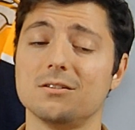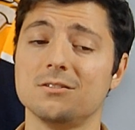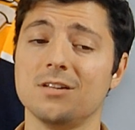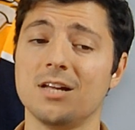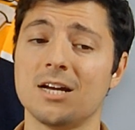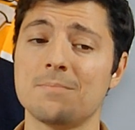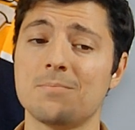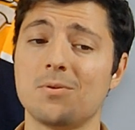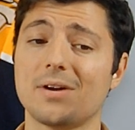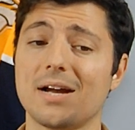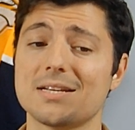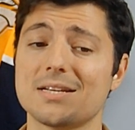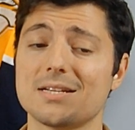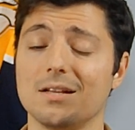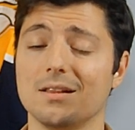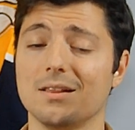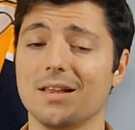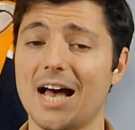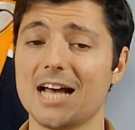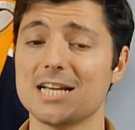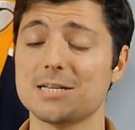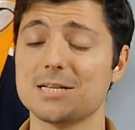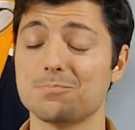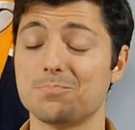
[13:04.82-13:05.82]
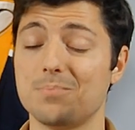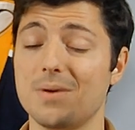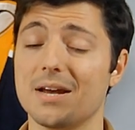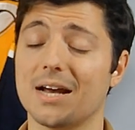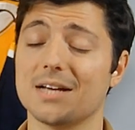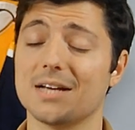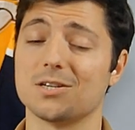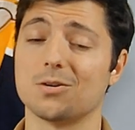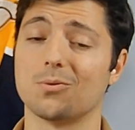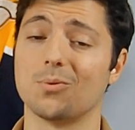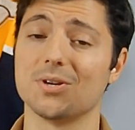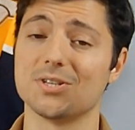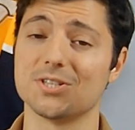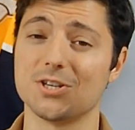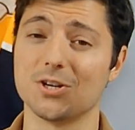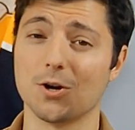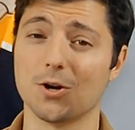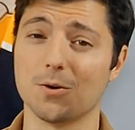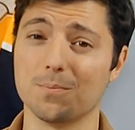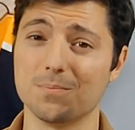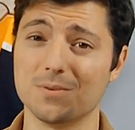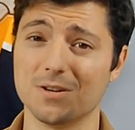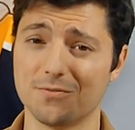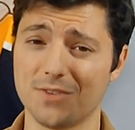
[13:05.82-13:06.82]
Klingberg as a last pick, as a
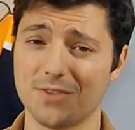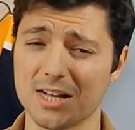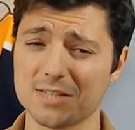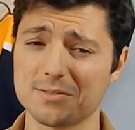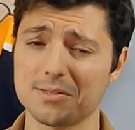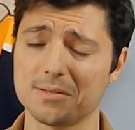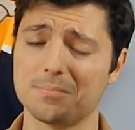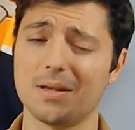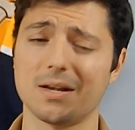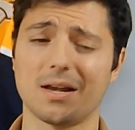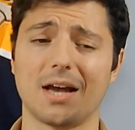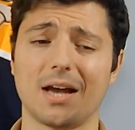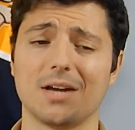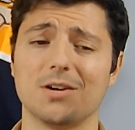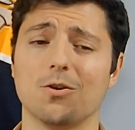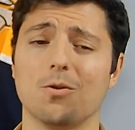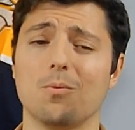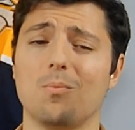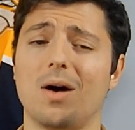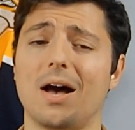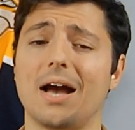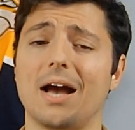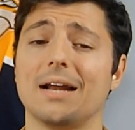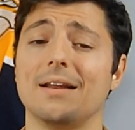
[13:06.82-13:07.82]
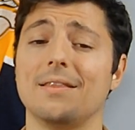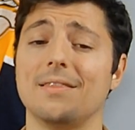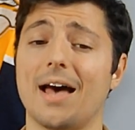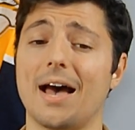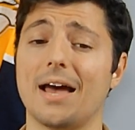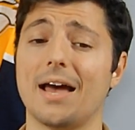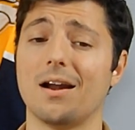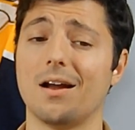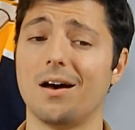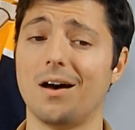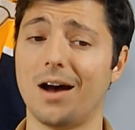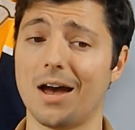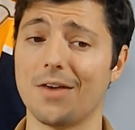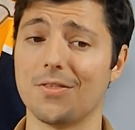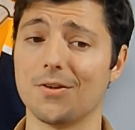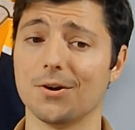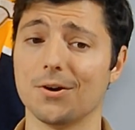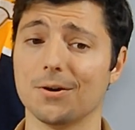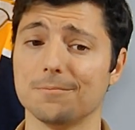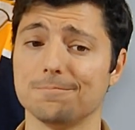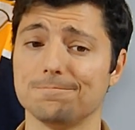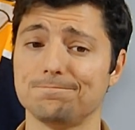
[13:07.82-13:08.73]
riskier defensive pick, I don't mind that either.